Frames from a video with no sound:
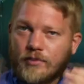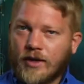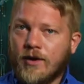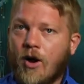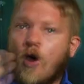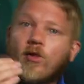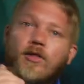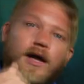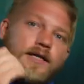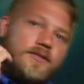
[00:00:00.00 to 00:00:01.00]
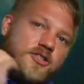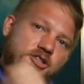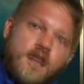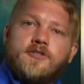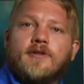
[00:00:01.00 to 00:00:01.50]
an all lines
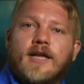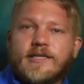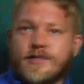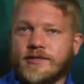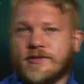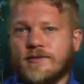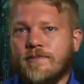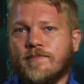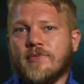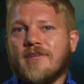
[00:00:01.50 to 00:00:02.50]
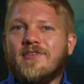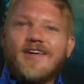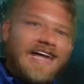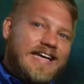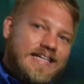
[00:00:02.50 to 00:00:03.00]
adjuster license. If you
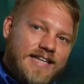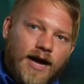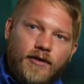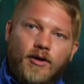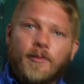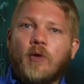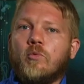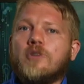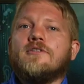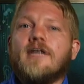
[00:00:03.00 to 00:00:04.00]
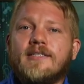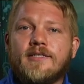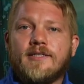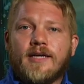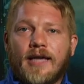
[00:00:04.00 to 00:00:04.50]
have any doubt about which
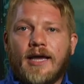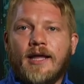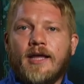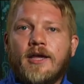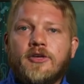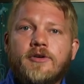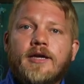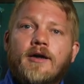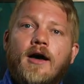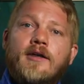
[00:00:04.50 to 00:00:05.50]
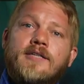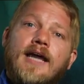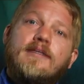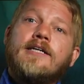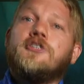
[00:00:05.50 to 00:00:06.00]
license to get, you can
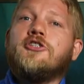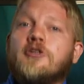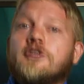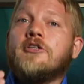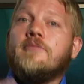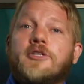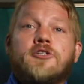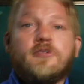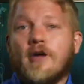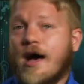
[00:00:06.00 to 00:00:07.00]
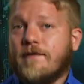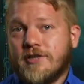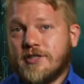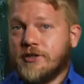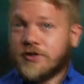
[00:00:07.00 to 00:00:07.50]
contact the insurance commissioner's
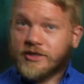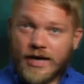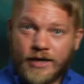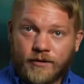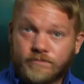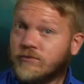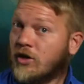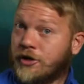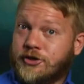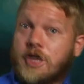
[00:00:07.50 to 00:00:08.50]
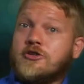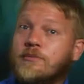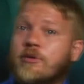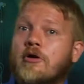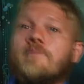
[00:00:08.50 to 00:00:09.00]
office in your state,
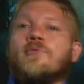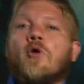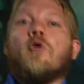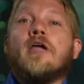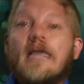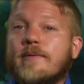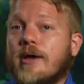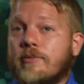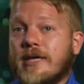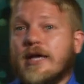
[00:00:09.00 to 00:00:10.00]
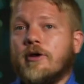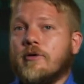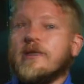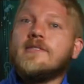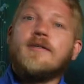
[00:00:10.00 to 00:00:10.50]
AdjusterPro, or email me,
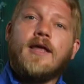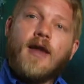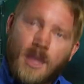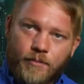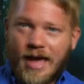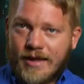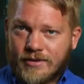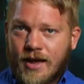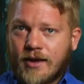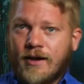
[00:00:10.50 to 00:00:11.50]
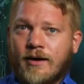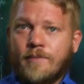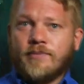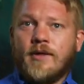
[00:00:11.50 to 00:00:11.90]
chris at I A path dot com.